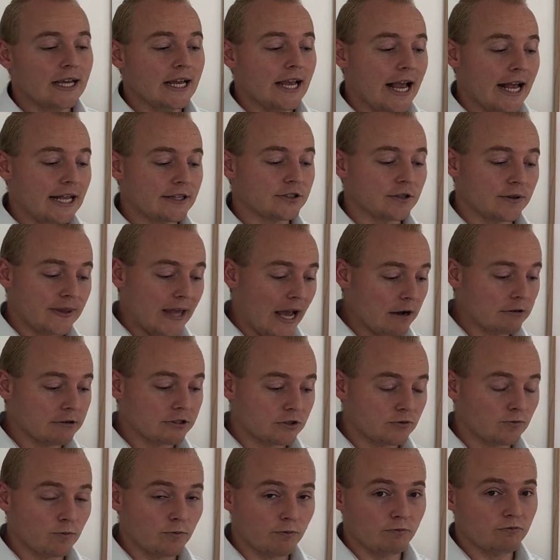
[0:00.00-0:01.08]
And so that
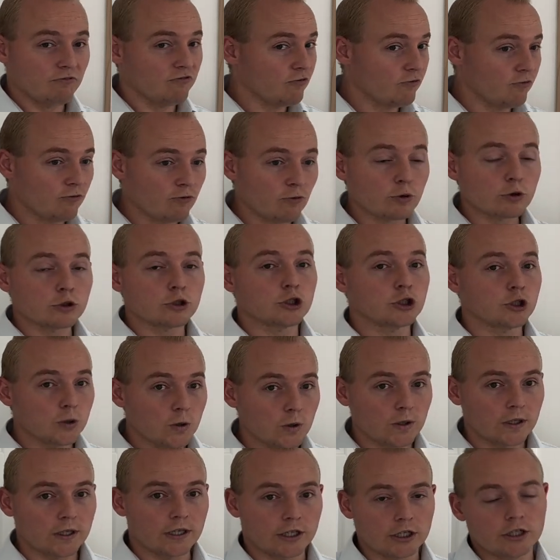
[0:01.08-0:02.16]
was for
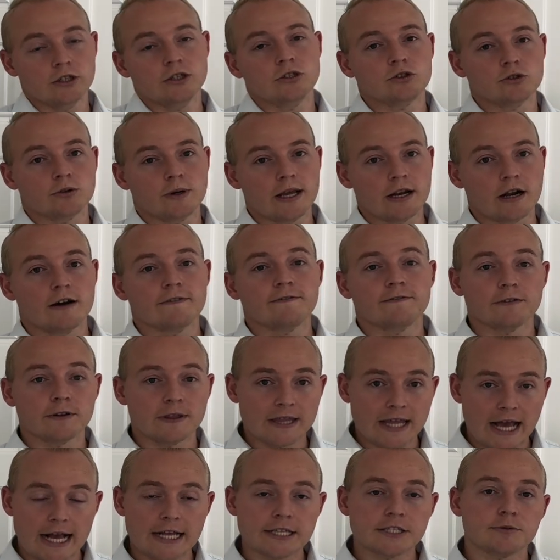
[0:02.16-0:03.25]
sure a good trade-off for
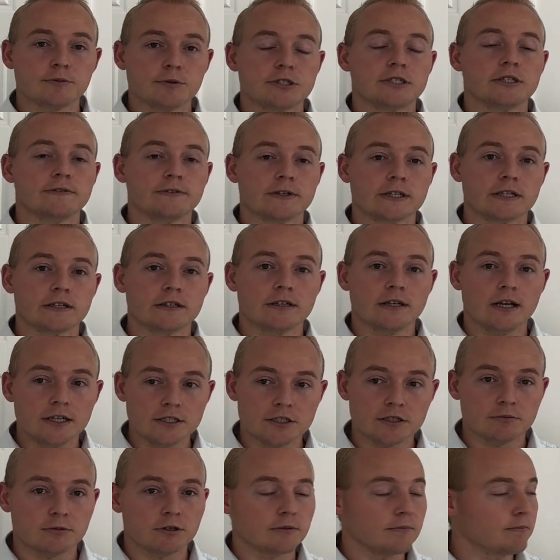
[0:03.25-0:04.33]
that specific
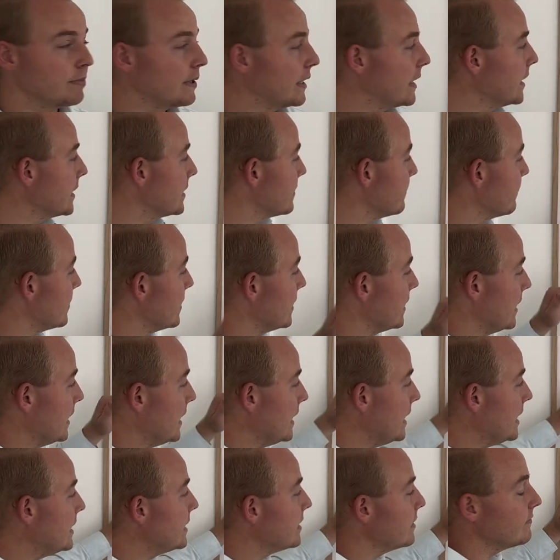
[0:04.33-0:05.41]
customer because of the
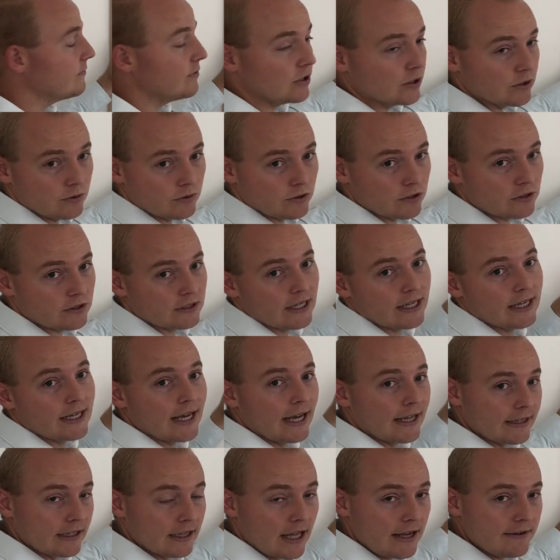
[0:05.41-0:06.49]
ease of use
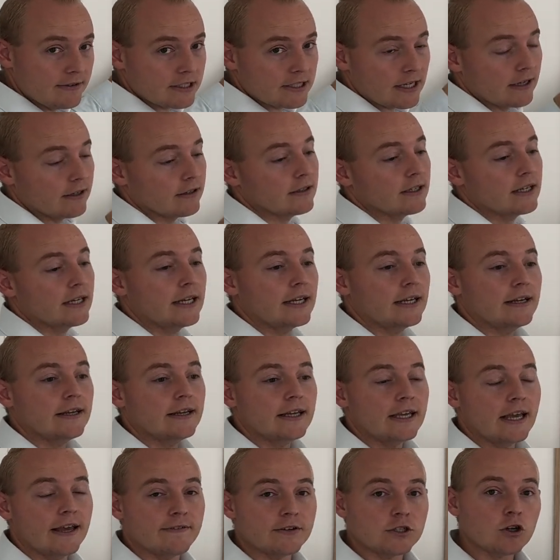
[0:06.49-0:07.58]
and the lifestyle.
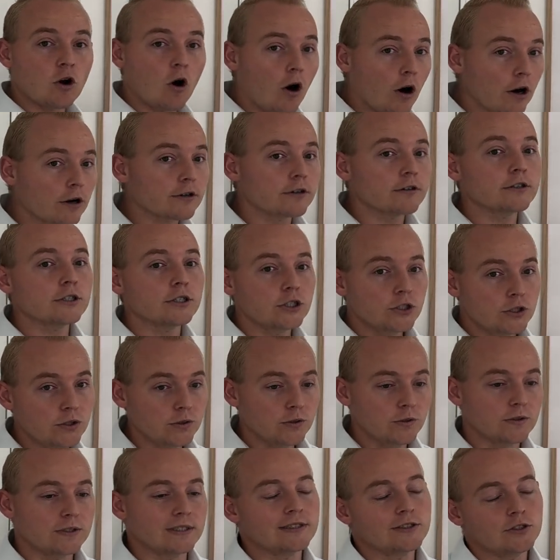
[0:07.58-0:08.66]
If it's harder to
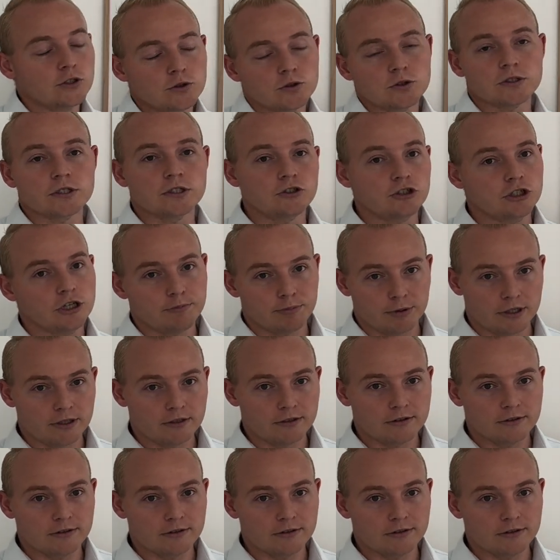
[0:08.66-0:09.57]
use, it's usually cheaper.